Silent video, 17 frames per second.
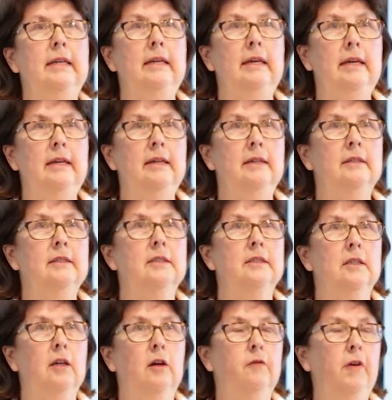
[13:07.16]

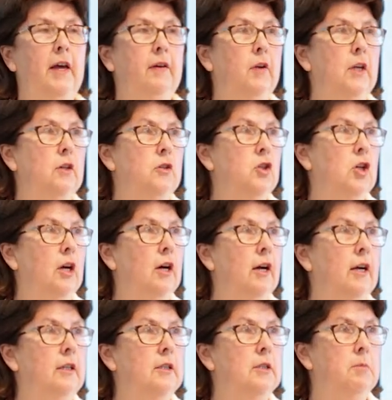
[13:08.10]
years of having a
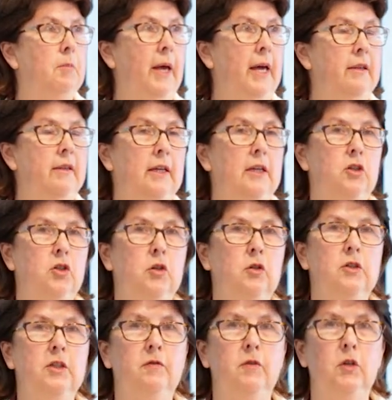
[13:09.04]
child about the
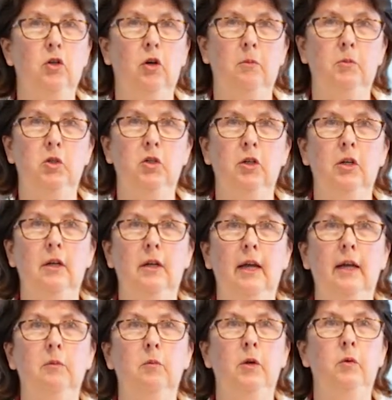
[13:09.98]
issues of adoption,
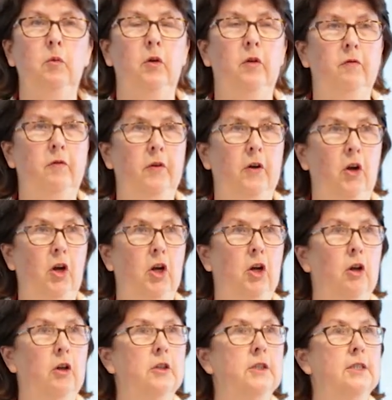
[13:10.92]
and we work very
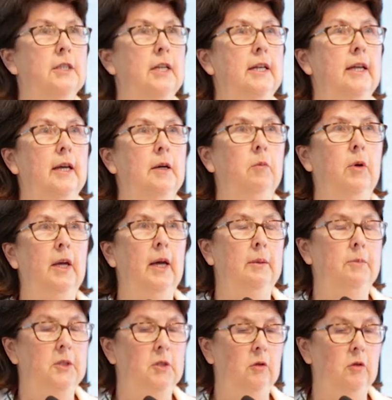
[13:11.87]
closely, and we
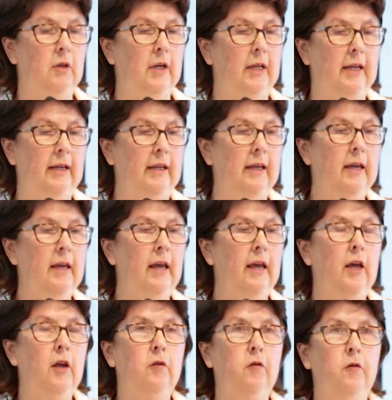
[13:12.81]
absolutely
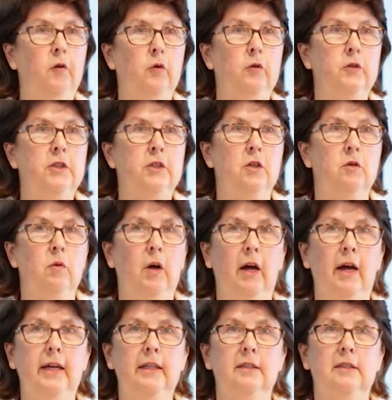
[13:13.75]
enforce the
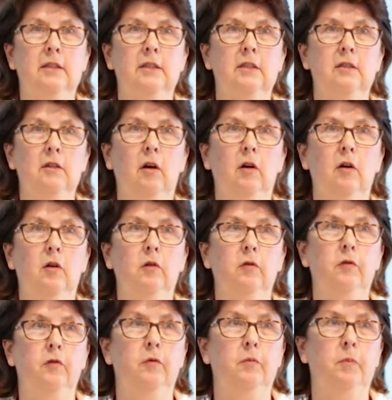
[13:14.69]
rights
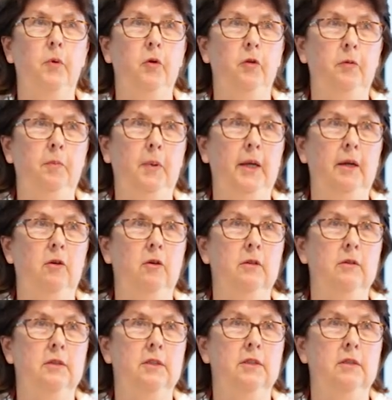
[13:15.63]
of birth
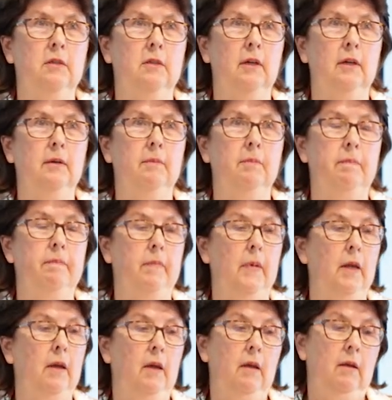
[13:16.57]
parents, and
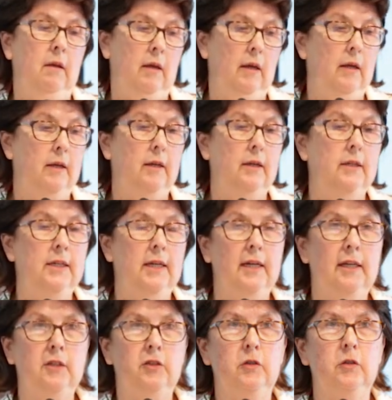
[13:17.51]

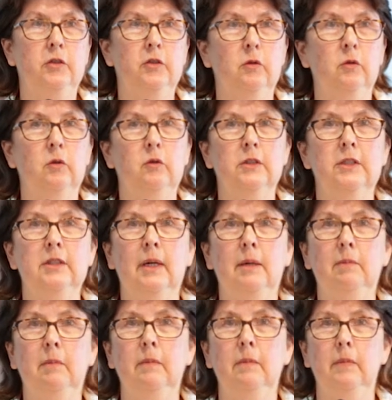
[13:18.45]
indeed, as you saw,
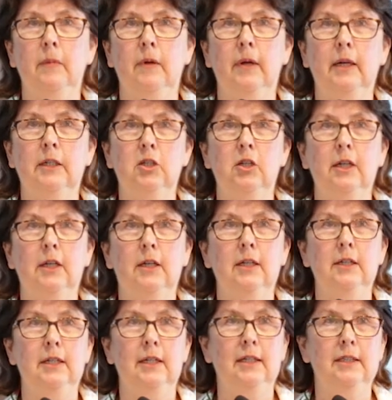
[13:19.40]
some actually
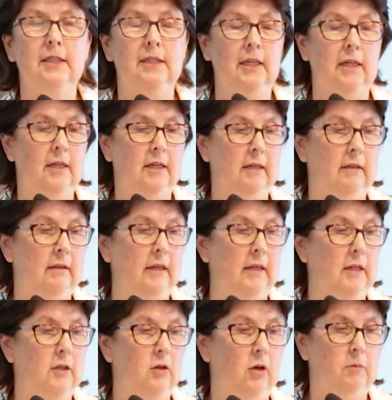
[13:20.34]
contest
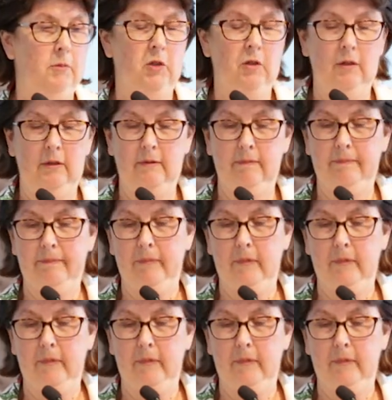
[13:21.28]
the adoption.